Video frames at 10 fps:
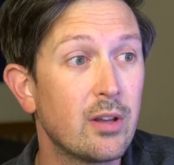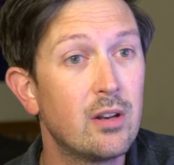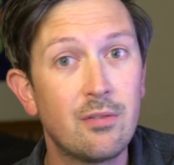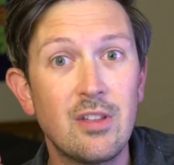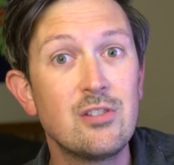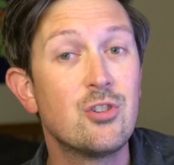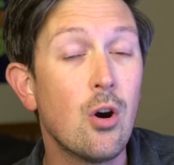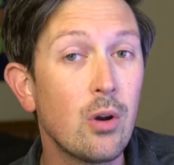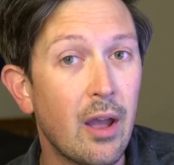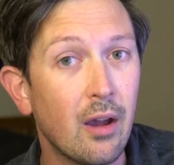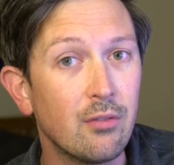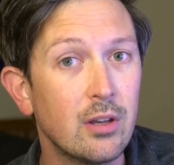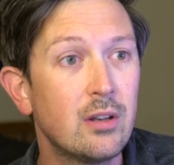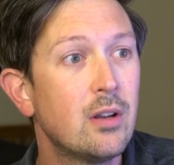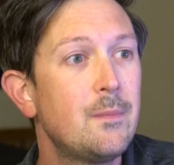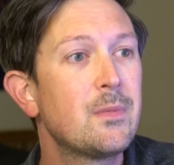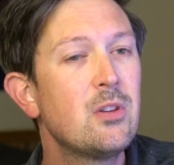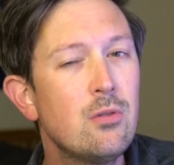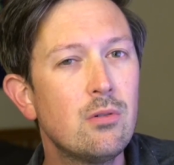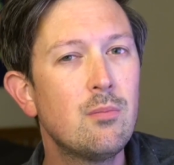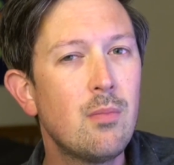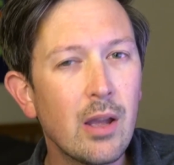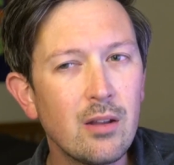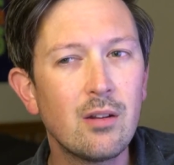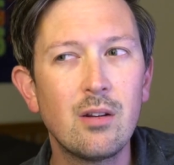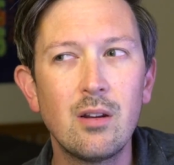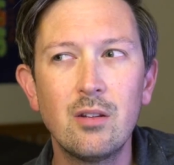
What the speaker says: And if they don't have it, you might